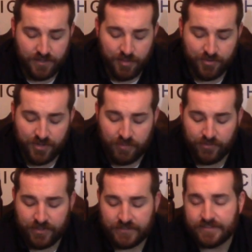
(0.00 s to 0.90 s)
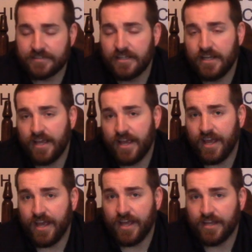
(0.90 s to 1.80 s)
Upper Dublin's,
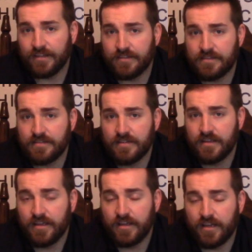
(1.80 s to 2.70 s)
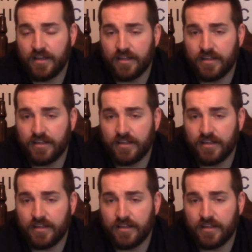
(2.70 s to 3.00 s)
and uh,